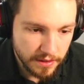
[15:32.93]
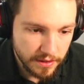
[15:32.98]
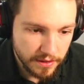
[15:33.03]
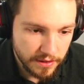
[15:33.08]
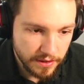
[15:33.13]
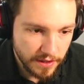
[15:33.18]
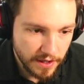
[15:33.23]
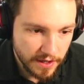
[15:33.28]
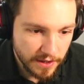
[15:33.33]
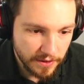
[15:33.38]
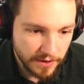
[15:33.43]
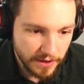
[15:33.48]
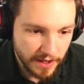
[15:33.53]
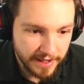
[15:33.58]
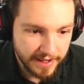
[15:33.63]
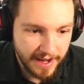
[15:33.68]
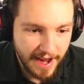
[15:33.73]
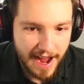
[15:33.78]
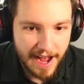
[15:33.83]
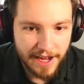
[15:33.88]
you know,
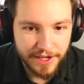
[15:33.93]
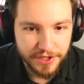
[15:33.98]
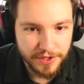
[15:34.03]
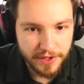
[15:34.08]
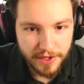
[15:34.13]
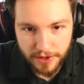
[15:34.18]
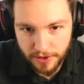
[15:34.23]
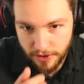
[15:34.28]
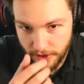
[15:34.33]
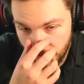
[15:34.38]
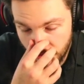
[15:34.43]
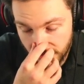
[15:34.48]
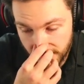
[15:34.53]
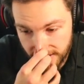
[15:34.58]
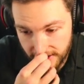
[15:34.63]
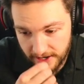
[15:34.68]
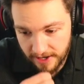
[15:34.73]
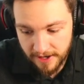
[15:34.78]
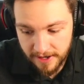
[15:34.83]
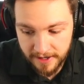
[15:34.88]
like castling long
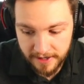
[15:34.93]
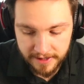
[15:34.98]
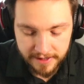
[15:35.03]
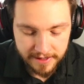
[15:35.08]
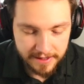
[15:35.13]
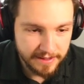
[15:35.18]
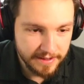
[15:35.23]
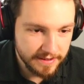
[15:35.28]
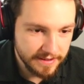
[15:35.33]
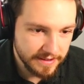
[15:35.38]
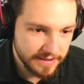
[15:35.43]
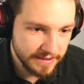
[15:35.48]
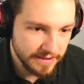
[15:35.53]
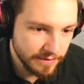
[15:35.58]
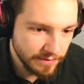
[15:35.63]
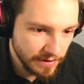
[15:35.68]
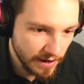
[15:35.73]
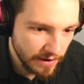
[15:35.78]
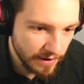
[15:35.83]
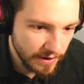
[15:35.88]
here,
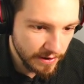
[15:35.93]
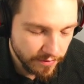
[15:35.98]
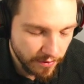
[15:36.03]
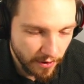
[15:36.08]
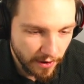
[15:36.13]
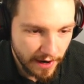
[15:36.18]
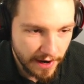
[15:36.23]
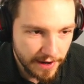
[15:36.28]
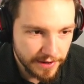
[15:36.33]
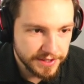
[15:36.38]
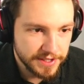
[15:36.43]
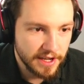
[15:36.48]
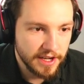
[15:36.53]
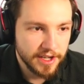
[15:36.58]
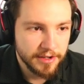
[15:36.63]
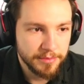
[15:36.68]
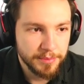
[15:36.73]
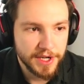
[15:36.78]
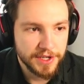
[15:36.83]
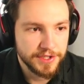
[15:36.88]
very far outside
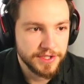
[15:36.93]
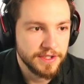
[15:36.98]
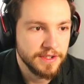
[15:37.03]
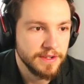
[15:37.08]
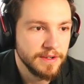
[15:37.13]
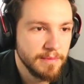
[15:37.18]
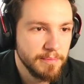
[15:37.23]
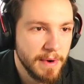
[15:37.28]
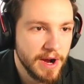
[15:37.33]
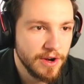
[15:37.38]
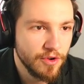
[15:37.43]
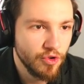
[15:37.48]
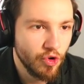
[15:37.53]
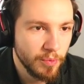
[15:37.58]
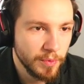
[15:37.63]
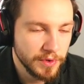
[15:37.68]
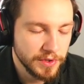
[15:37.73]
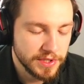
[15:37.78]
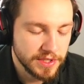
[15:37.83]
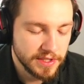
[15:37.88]
of my
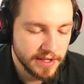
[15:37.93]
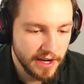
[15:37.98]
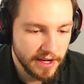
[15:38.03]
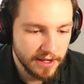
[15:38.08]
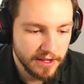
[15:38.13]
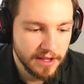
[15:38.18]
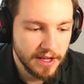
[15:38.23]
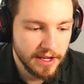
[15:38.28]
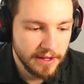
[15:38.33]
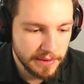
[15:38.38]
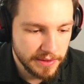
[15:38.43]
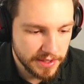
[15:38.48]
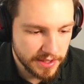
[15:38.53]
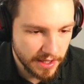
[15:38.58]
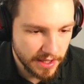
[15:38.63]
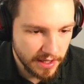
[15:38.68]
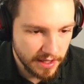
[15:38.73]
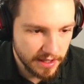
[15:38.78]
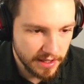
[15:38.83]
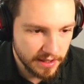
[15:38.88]
normal style, I would
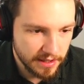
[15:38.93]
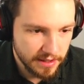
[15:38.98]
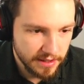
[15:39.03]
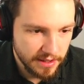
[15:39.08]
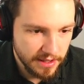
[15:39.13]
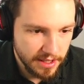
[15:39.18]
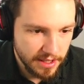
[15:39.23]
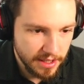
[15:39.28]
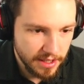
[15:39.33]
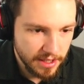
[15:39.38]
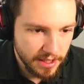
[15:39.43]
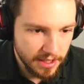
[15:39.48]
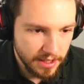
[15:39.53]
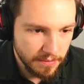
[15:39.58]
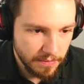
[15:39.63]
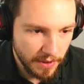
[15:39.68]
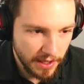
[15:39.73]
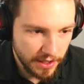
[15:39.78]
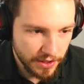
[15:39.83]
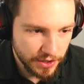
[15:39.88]
say.
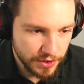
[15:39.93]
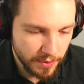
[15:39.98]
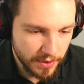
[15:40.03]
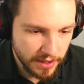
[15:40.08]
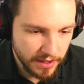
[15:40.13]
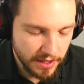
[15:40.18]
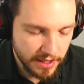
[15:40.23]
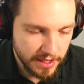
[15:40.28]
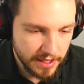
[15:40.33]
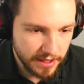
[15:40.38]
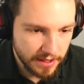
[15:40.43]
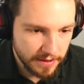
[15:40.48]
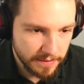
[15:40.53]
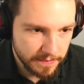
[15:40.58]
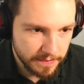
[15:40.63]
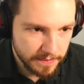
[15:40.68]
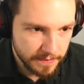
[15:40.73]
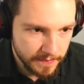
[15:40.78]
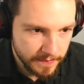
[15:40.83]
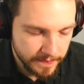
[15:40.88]
But I just want to, like,
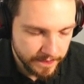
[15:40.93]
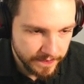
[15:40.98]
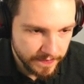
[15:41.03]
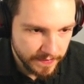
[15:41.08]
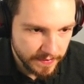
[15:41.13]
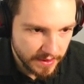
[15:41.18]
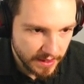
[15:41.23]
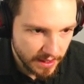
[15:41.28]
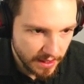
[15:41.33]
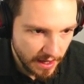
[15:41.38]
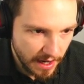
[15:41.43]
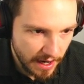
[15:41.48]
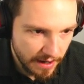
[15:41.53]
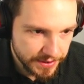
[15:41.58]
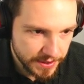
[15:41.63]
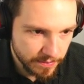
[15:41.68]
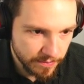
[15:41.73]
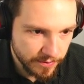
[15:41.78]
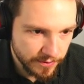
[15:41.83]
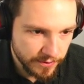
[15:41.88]
have
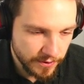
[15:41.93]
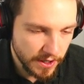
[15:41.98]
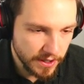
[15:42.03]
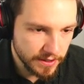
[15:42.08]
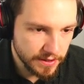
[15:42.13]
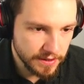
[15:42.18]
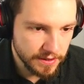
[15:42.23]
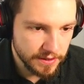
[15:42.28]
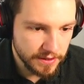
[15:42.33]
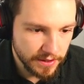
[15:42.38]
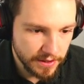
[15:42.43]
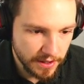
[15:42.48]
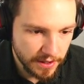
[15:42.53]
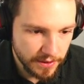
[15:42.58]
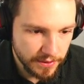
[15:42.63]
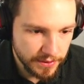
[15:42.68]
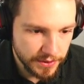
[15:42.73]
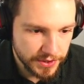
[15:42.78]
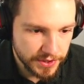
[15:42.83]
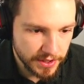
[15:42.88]
some fun, you
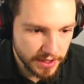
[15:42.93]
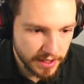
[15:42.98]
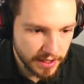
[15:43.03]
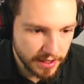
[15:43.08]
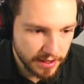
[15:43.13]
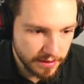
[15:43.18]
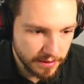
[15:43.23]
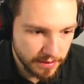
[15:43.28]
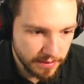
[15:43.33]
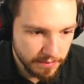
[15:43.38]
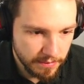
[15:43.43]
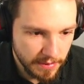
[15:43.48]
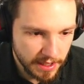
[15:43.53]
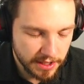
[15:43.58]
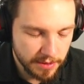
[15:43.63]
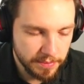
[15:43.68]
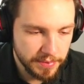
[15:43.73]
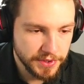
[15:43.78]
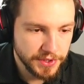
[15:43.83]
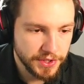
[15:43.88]
know, just like make
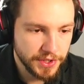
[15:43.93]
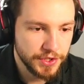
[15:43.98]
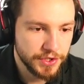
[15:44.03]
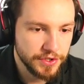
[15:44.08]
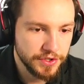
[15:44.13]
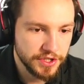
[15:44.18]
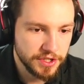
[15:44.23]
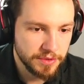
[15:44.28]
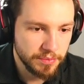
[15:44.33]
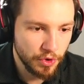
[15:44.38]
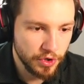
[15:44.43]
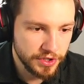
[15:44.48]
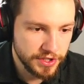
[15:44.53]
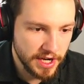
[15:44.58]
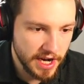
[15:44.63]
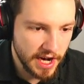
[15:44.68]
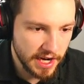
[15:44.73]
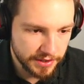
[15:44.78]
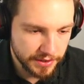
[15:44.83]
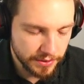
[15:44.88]
the positions more
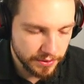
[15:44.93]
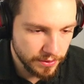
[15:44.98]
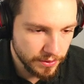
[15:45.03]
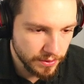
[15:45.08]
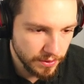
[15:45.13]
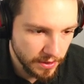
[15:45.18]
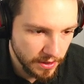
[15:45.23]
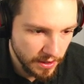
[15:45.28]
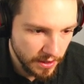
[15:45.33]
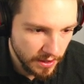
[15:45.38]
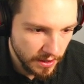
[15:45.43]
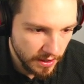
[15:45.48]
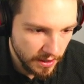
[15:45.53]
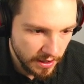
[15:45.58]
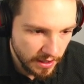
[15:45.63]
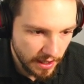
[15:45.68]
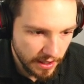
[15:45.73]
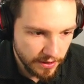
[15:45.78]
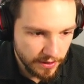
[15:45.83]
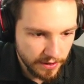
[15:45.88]
tactical.
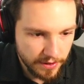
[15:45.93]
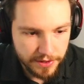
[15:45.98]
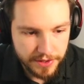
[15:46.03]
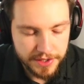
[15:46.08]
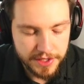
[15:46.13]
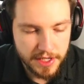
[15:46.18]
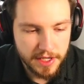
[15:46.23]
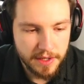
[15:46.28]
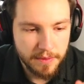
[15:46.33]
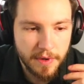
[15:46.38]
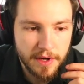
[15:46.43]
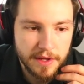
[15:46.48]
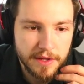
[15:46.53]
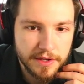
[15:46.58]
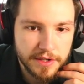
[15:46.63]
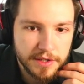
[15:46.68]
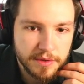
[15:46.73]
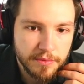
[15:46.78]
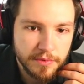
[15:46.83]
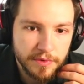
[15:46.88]
I don't understand why
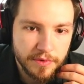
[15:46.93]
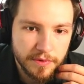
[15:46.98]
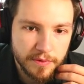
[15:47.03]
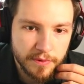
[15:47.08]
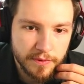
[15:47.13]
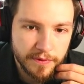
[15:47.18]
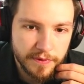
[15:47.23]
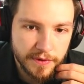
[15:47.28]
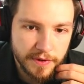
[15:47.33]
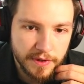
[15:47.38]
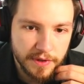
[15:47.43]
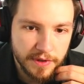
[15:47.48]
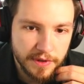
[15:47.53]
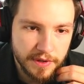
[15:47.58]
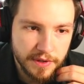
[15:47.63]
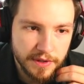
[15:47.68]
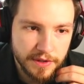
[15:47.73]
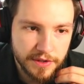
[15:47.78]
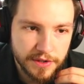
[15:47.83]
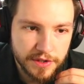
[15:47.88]
this move
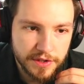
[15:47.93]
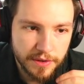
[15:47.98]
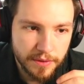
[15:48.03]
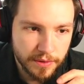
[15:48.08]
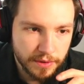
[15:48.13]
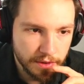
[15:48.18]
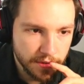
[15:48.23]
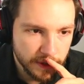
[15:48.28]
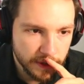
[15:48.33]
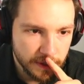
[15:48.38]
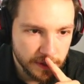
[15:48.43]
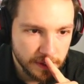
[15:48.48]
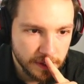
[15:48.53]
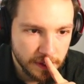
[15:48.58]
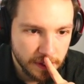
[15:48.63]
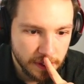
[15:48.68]
is so good.